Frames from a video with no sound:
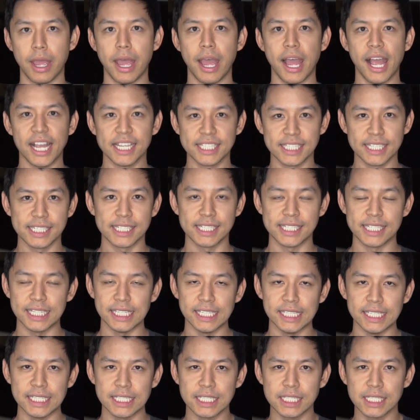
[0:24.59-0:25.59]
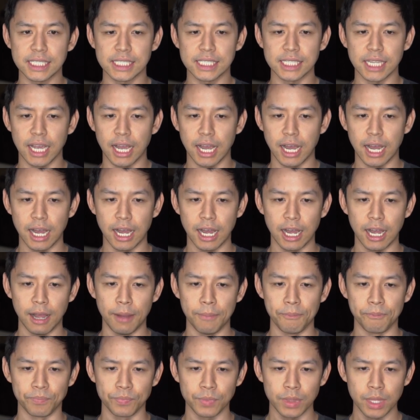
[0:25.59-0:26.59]
SSDs,
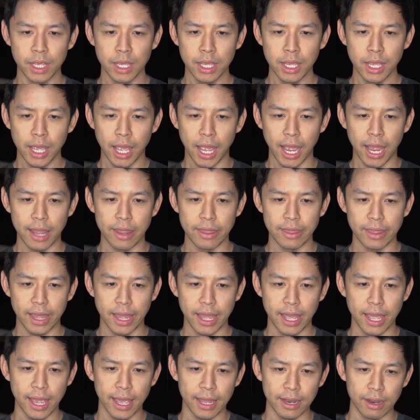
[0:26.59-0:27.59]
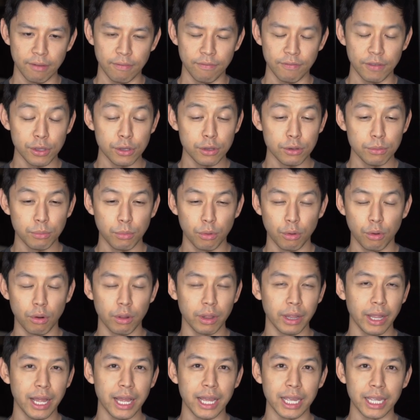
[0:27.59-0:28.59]
and then a few more
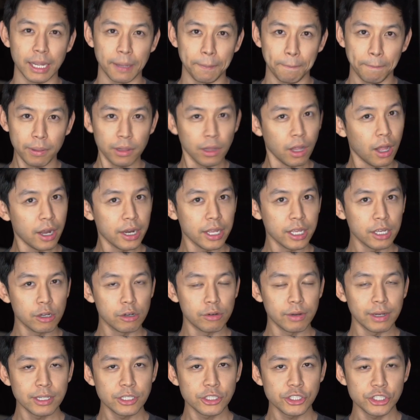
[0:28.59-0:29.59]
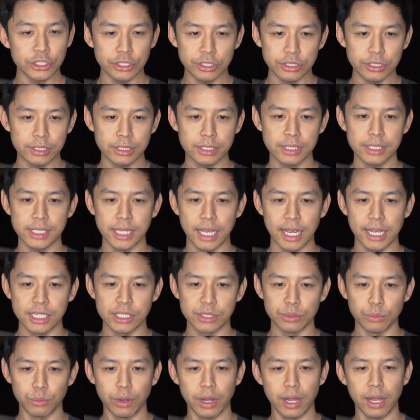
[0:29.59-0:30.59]
like plotting questions,
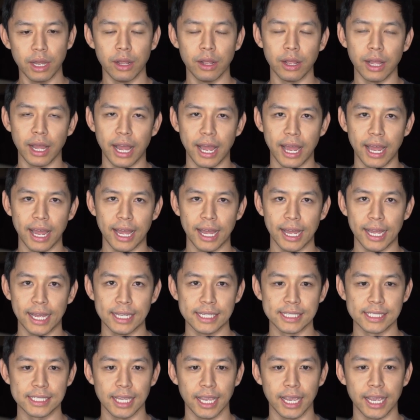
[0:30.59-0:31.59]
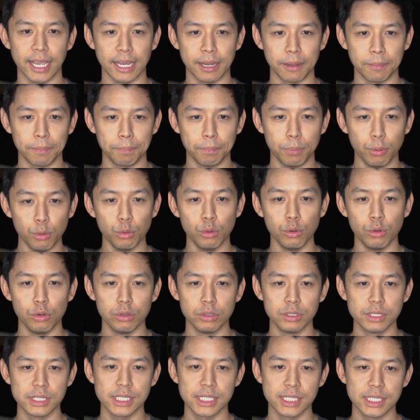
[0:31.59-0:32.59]
as well as like
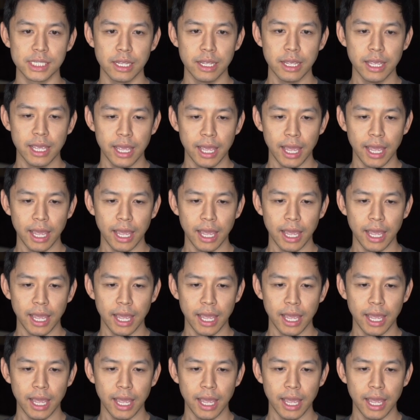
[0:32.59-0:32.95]
pools,